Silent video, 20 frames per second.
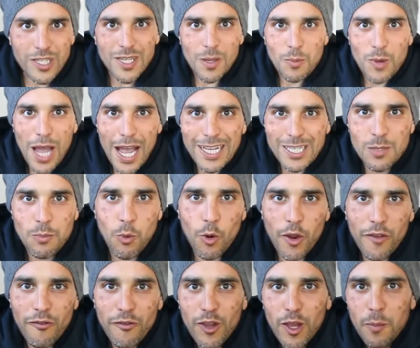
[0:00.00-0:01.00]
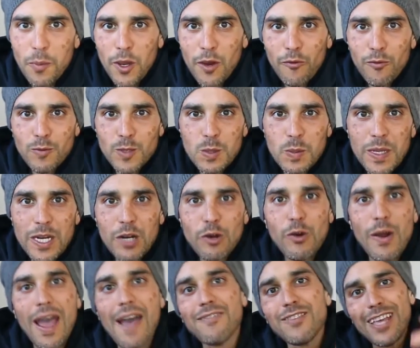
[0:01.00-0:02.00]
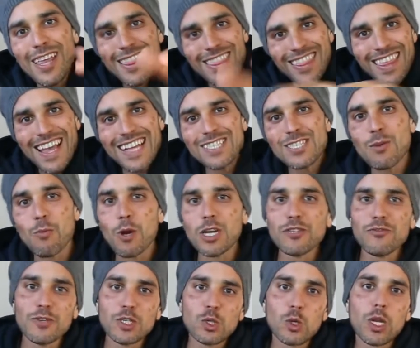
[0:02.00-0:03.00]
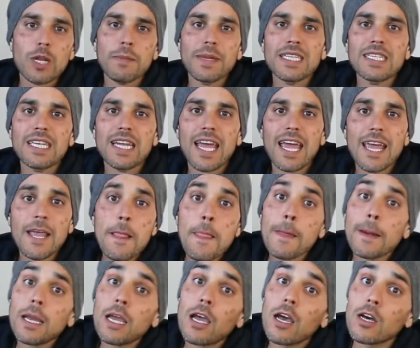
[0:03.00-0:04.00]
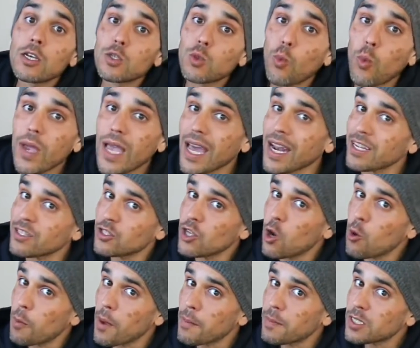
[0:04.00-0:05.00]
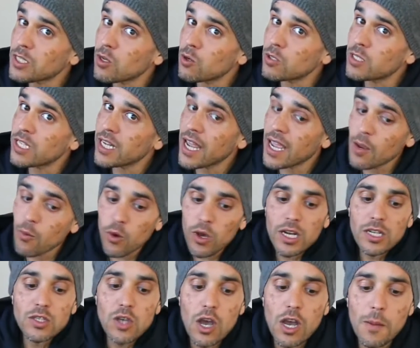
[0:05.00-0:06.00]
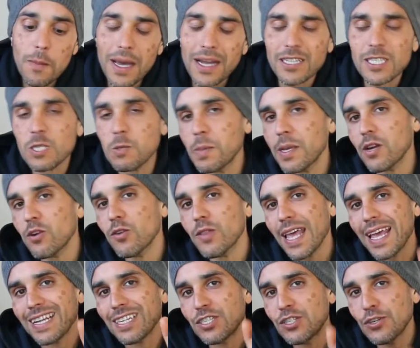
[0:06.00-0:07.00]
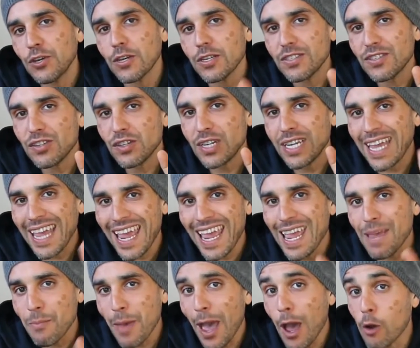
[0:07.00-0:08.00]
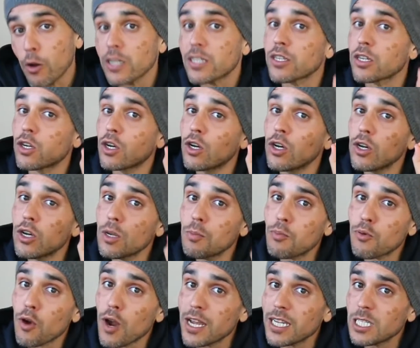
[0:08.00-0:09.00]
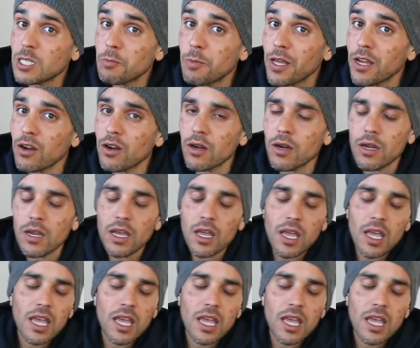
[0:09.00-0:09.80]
What's up, guys? Your boy Philip here from Spinnercraft, and thanks so much for joining me today because we got a dope episode today. We're going to talk about a spinner that just came out. It's a good price spinner.